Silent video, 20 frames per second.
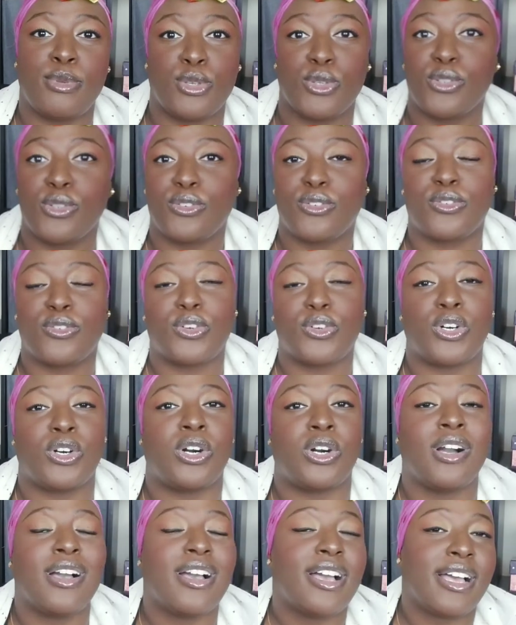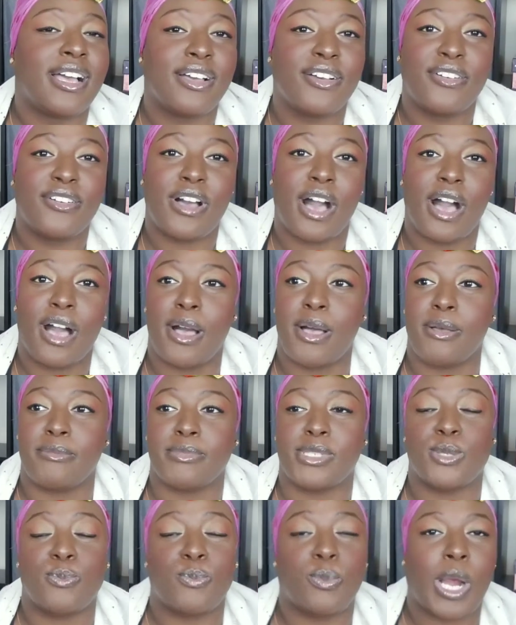beautiful
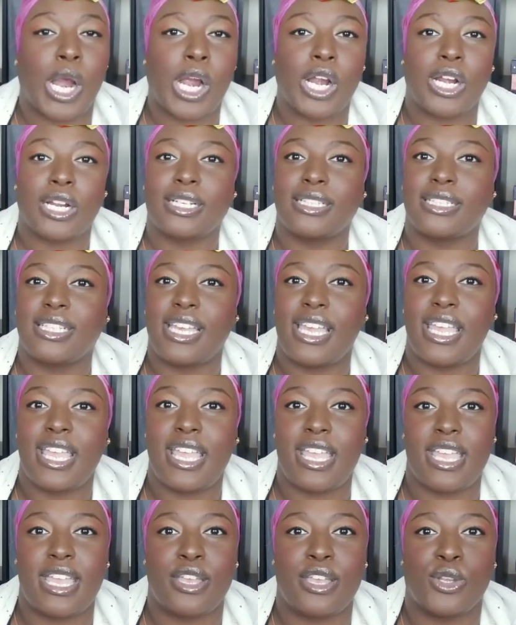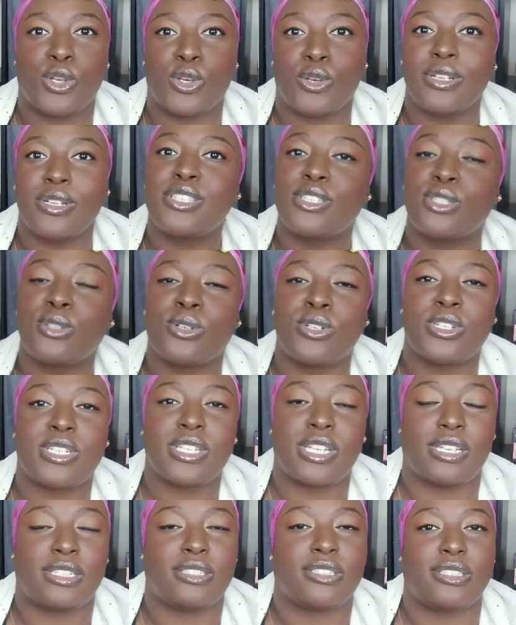sparkly crystal
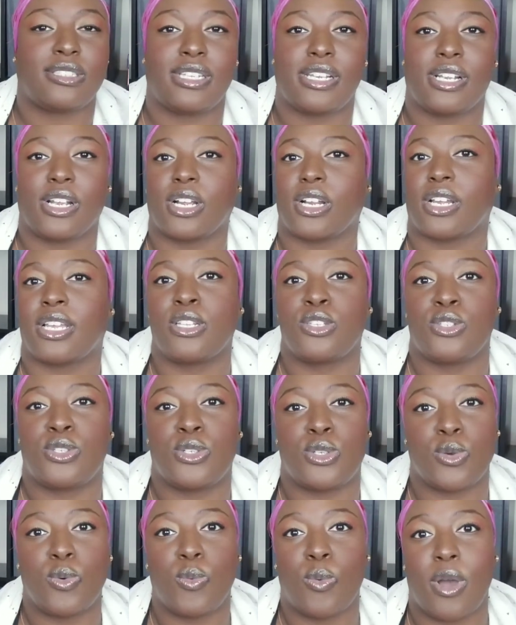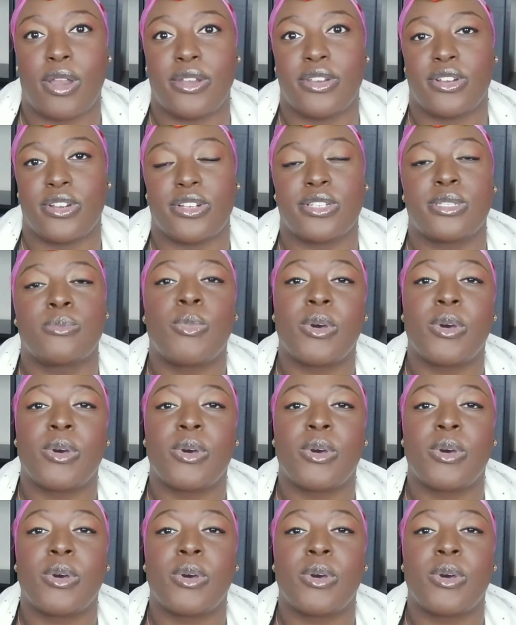chandelier can do wonders.